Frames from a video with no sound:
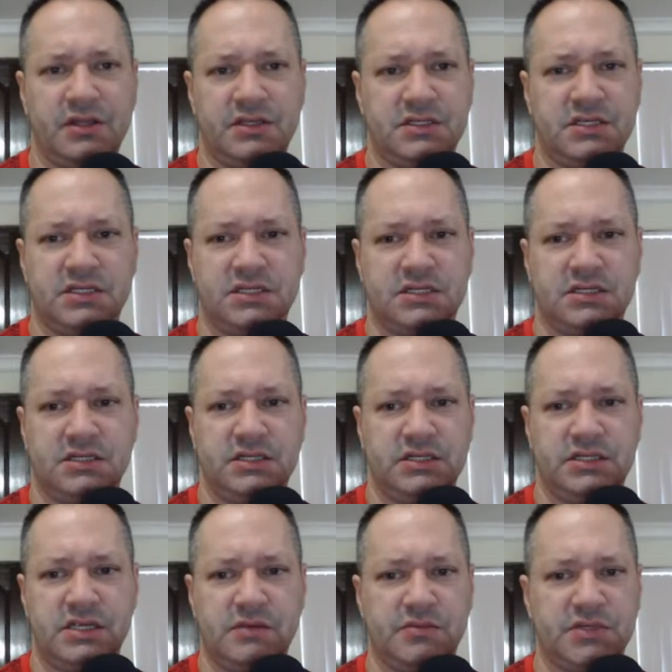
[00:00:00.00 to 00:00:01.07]
It's
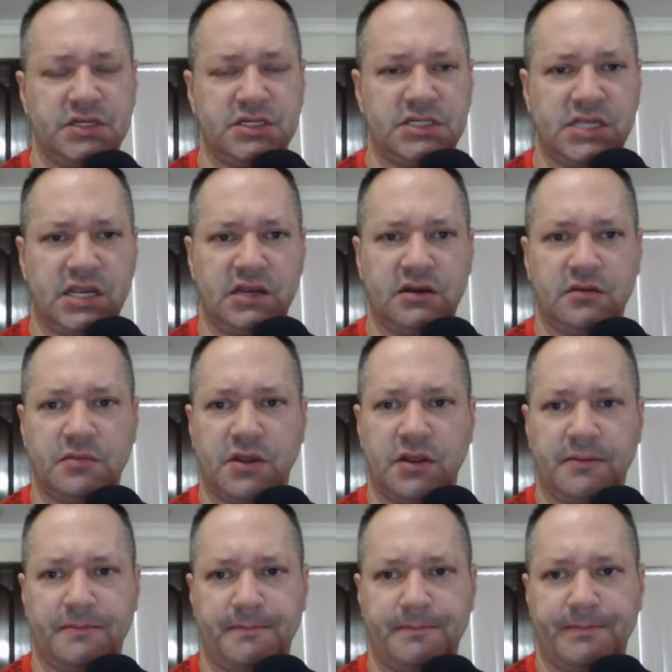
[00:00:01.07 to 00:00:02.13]
just seems insane to
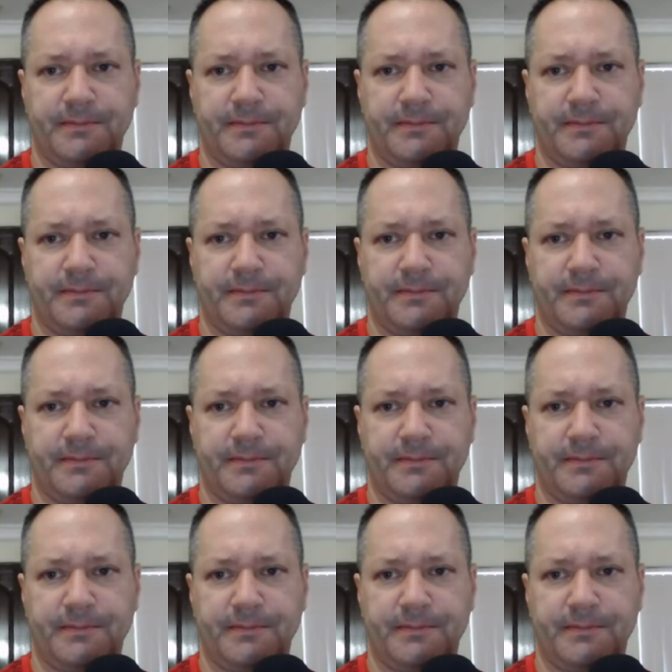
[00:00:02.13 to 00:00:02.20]
me.